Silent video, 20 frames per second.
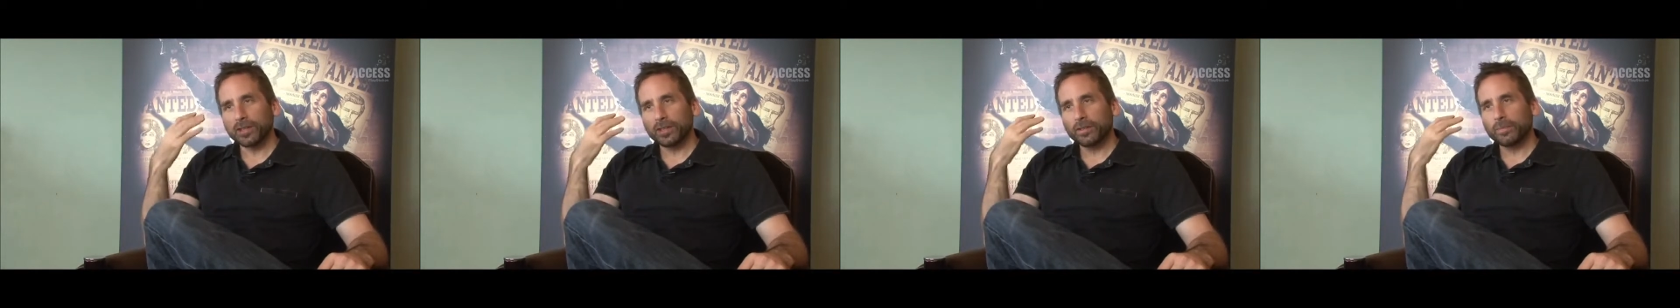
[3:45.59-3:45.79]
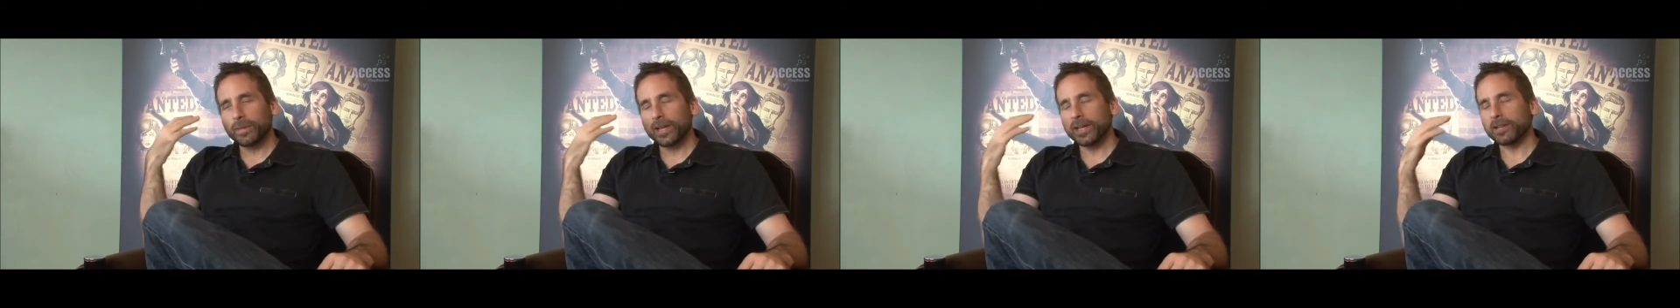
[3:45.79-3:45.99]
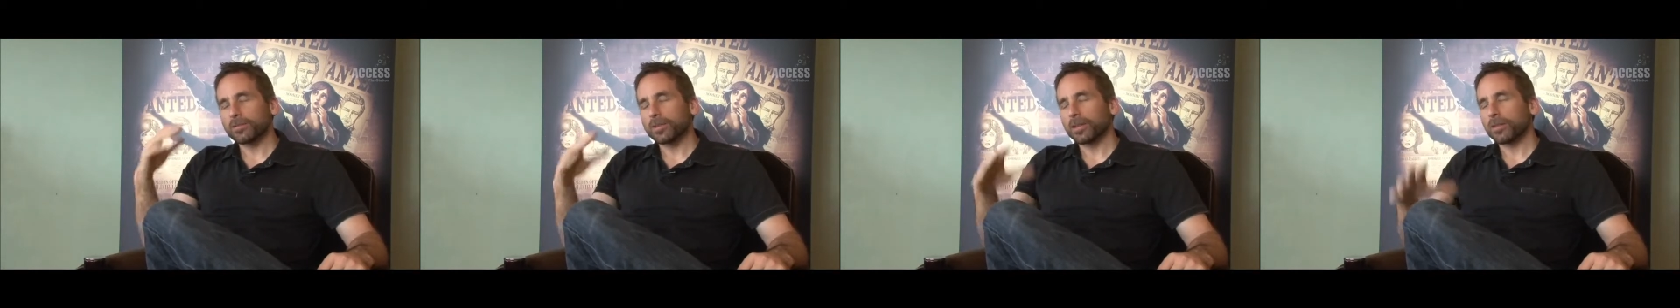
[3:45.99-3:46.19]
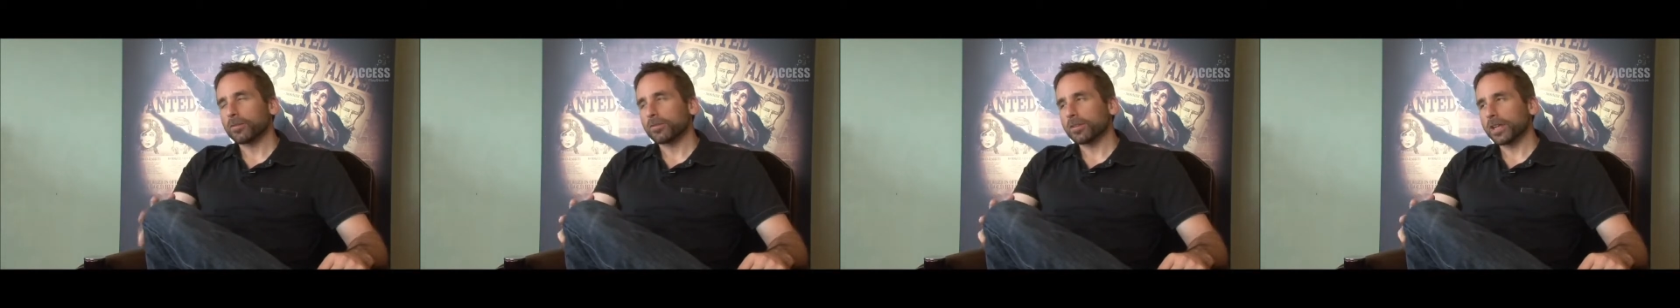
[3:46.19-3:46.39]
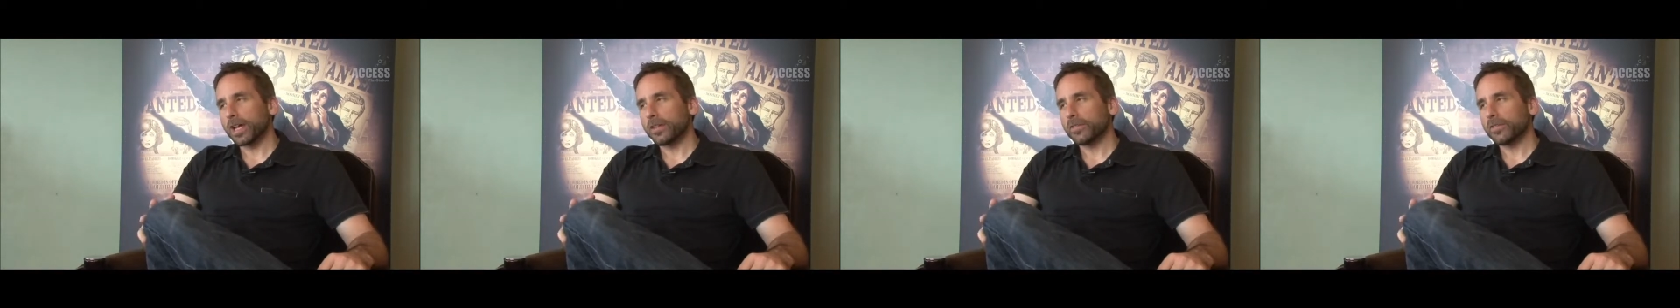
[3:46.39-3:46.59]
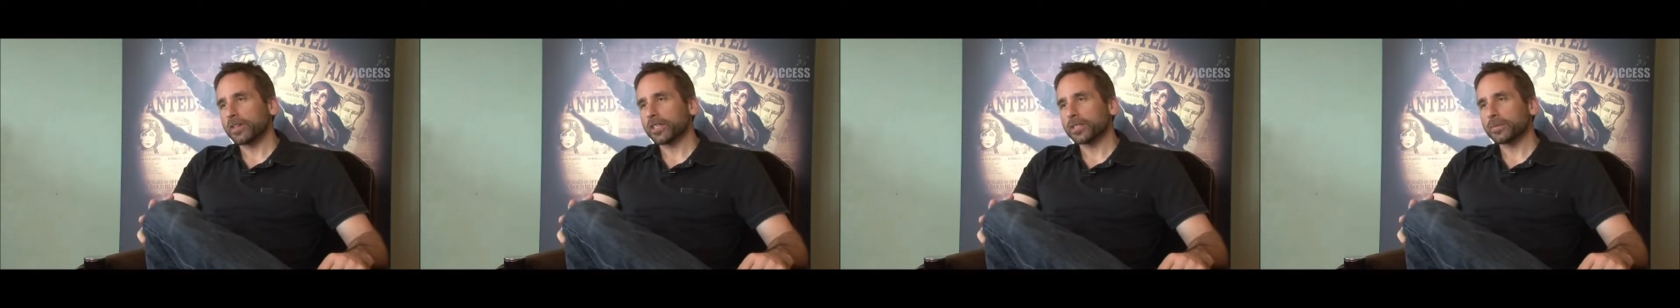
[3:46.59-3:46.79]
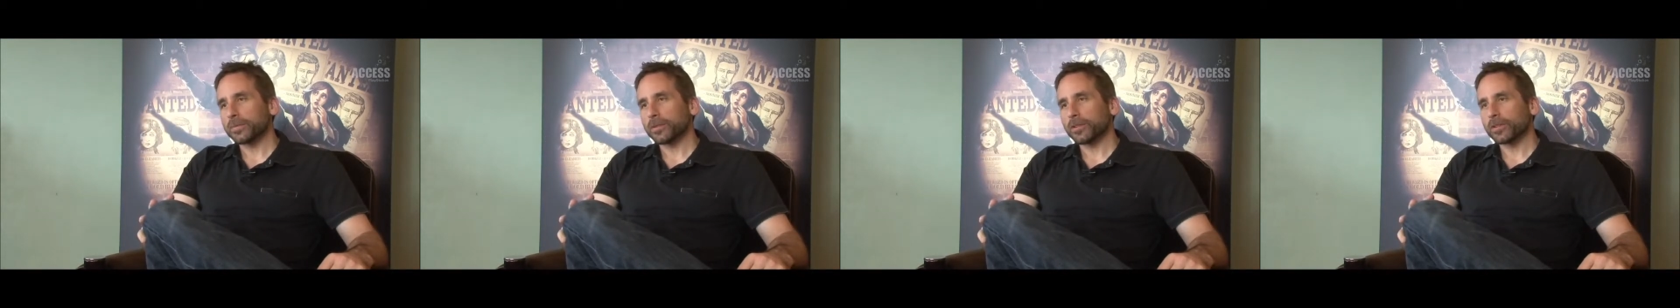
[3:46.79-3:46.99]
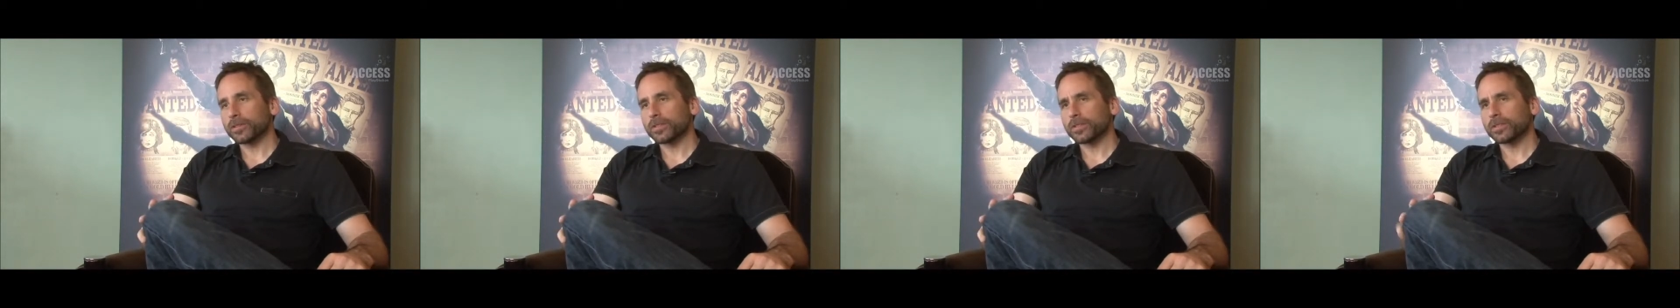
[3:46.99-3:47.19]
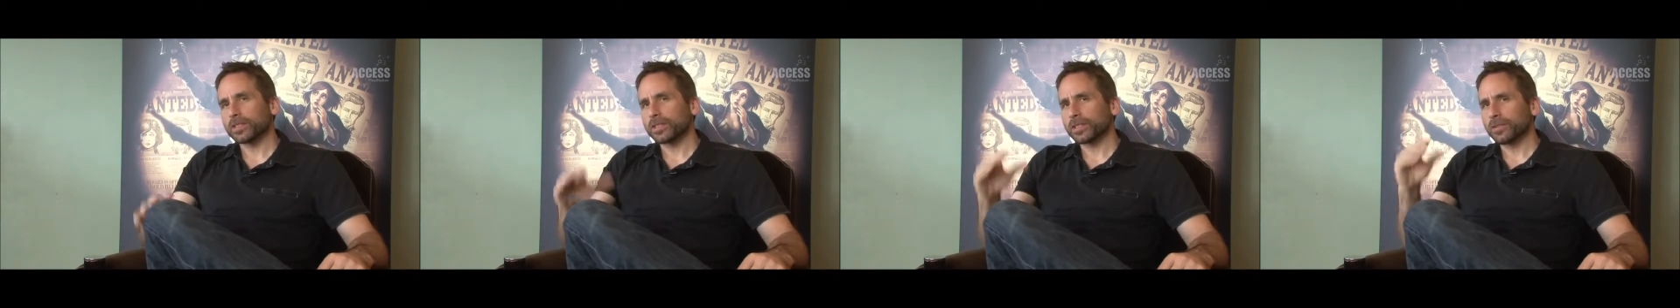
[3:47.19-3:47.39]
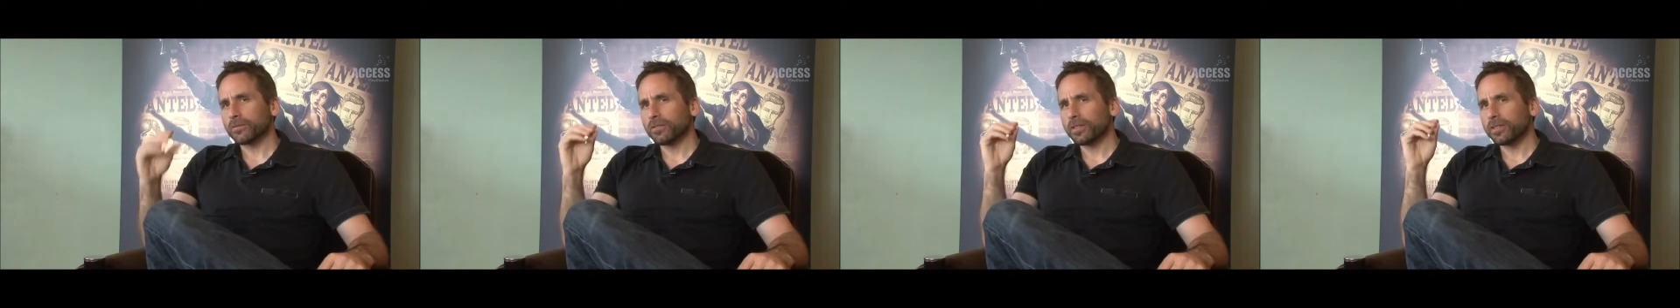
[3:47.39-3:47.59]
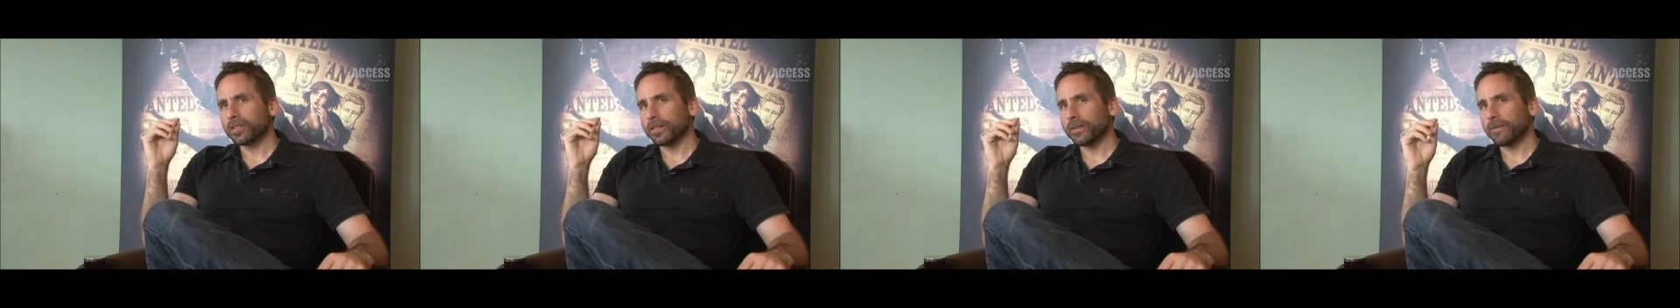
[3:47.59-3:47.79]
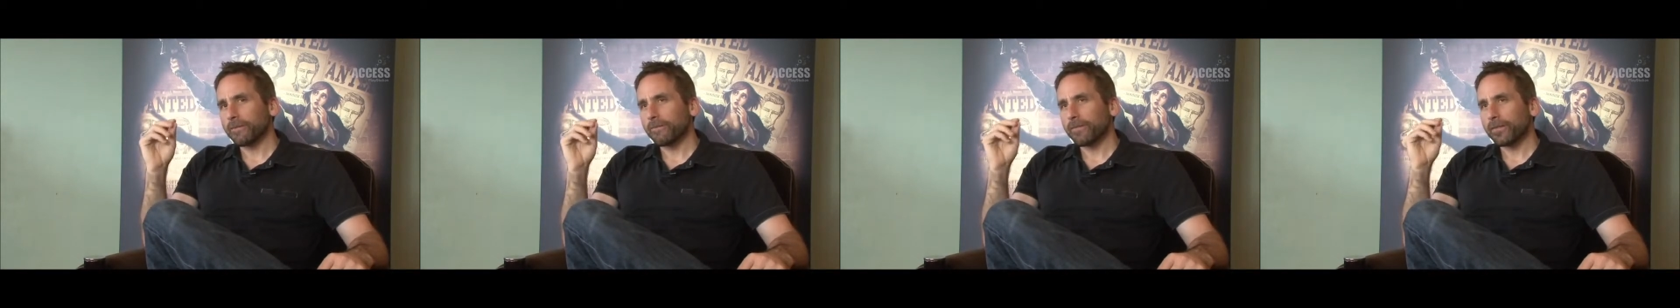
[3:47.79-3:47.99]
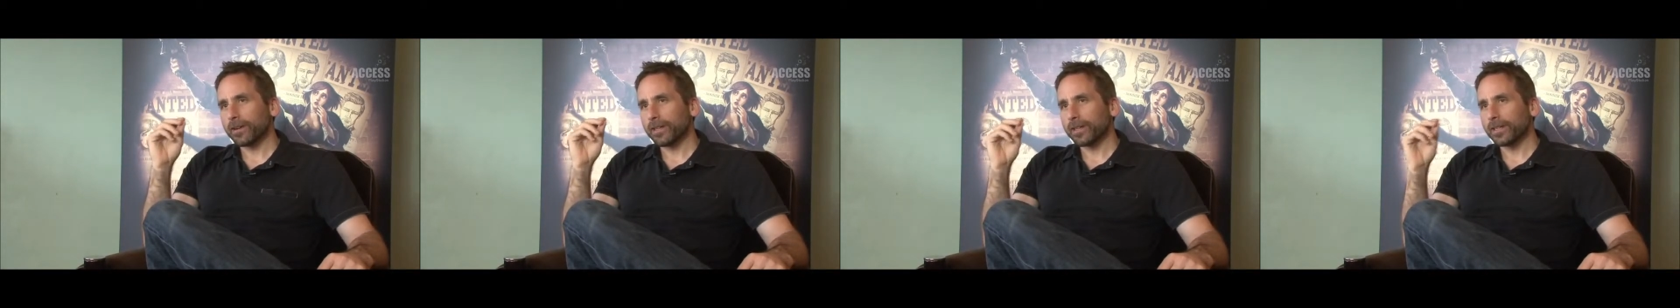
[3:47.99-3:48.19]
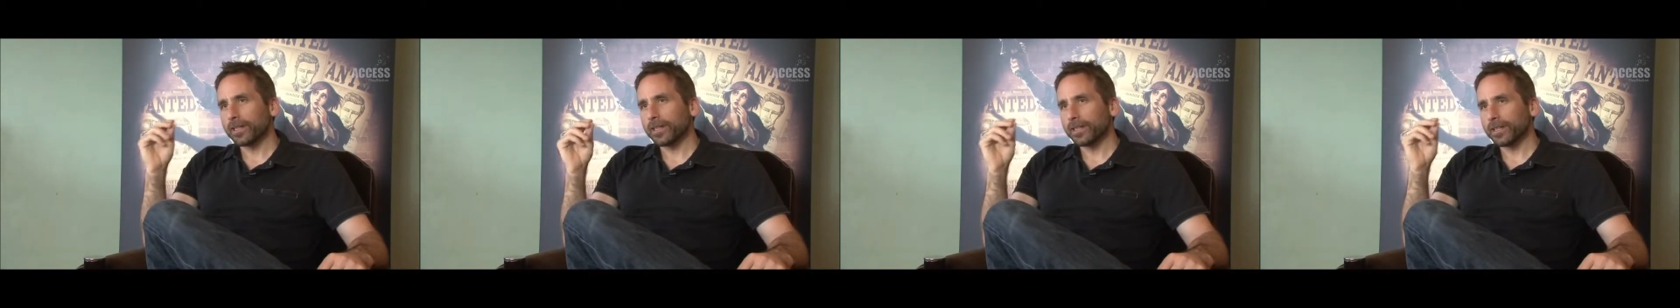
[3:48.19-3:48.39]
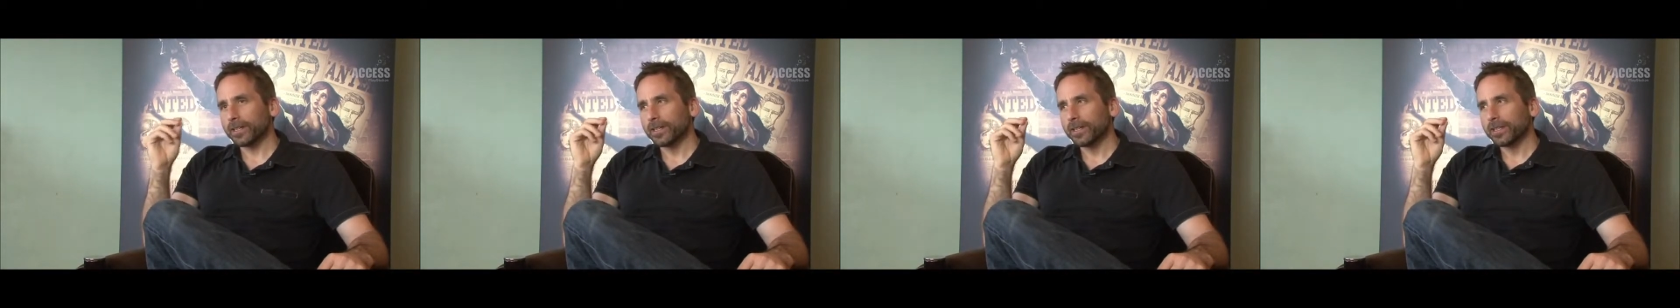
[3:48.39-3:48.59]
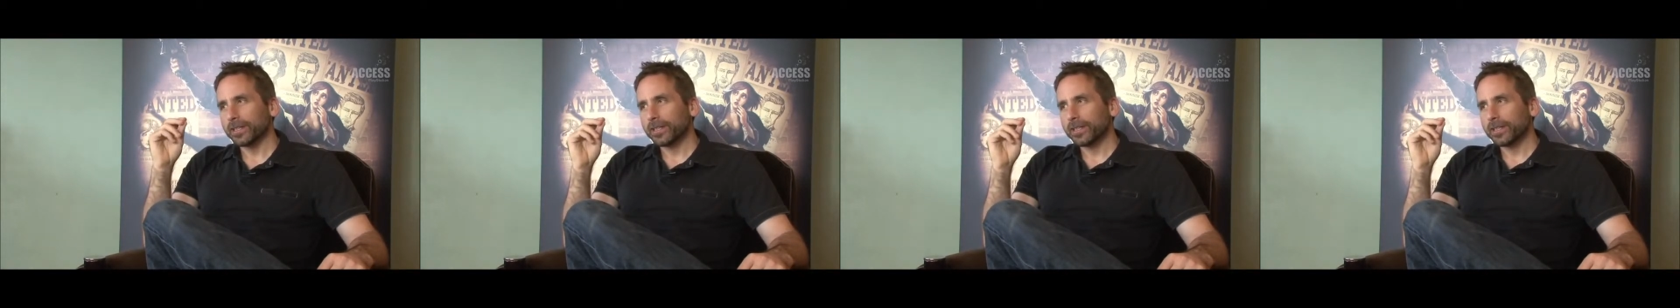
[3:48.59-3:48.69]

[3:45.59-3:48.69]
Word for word: mentally thrown out of the experience, because it's a really a fine